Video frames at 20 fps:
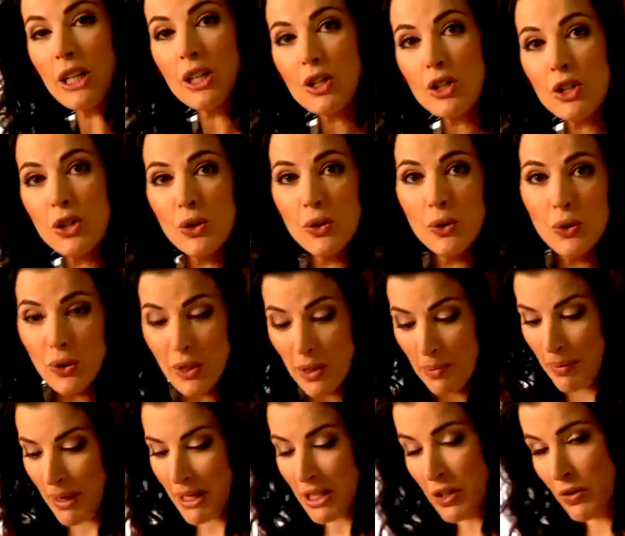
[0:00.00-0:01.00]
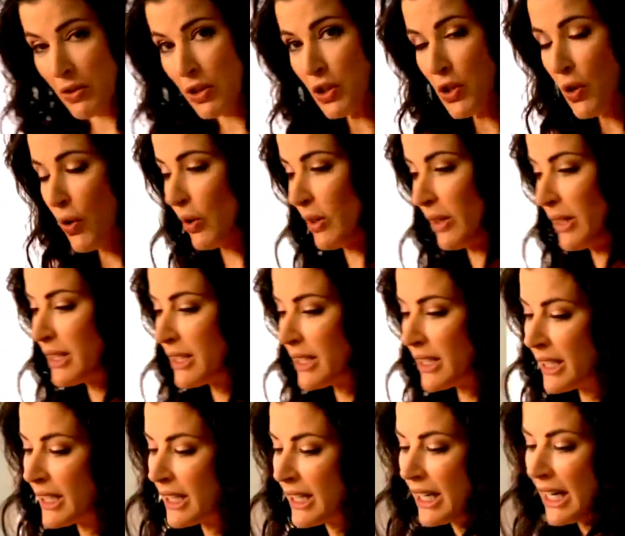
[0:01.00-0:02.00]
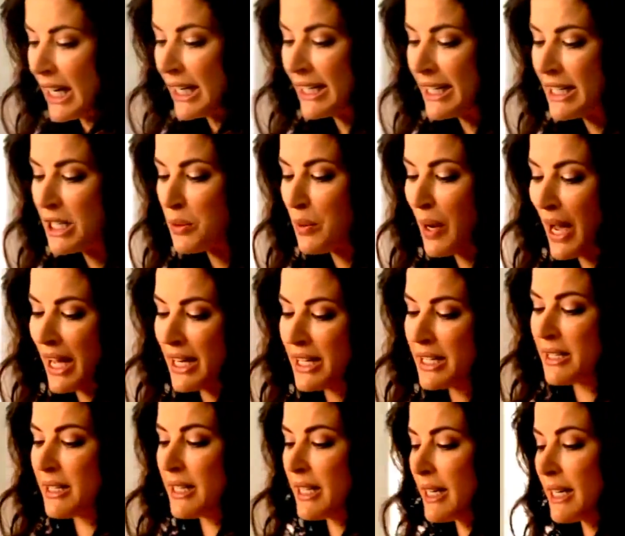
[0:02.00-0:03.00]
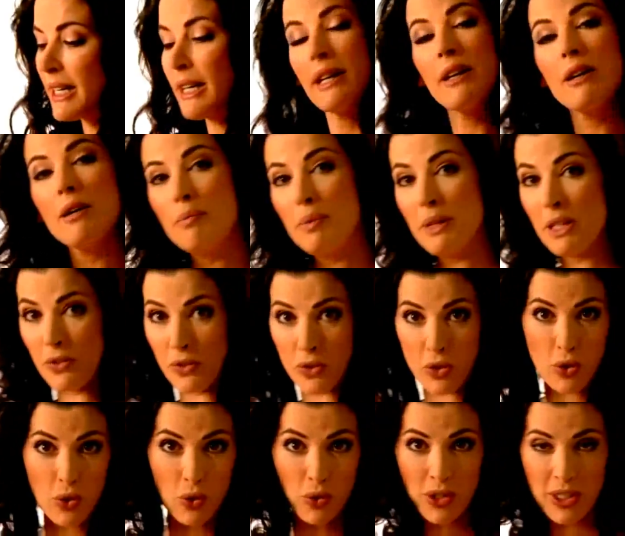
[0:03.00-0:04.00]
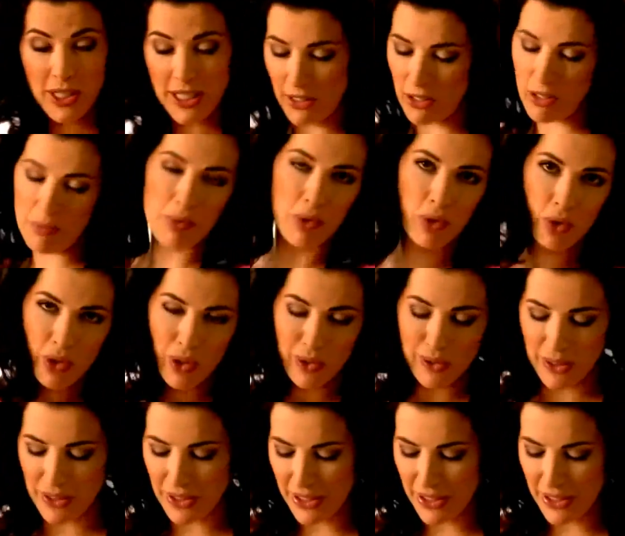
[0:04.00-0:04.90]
To the butter and chocolate, I need to add a bit of corn syrup or golden